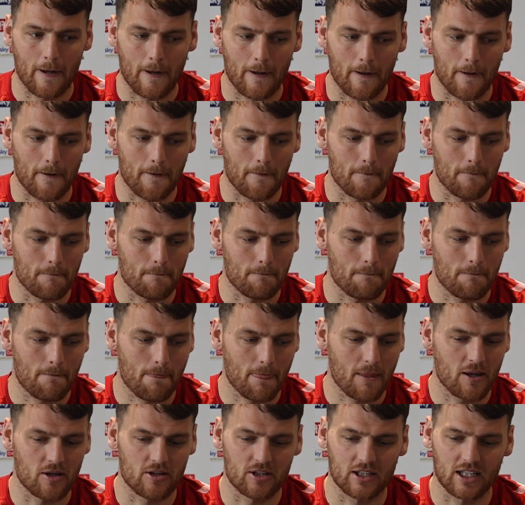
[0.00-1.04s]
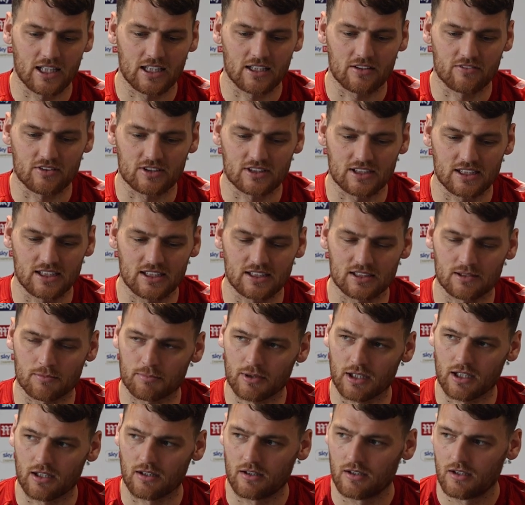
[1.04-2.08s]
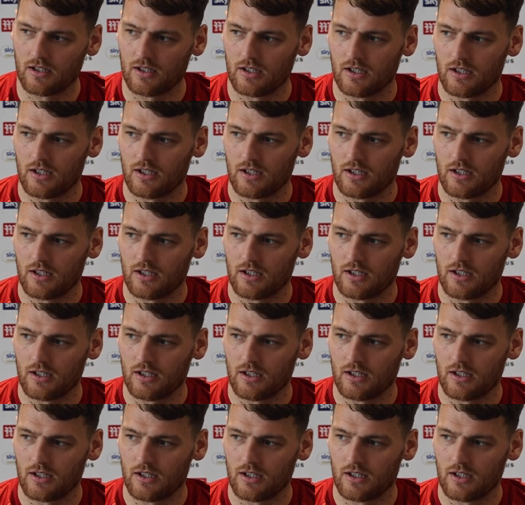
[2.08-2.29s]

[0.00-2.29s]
um, at the end of a season. But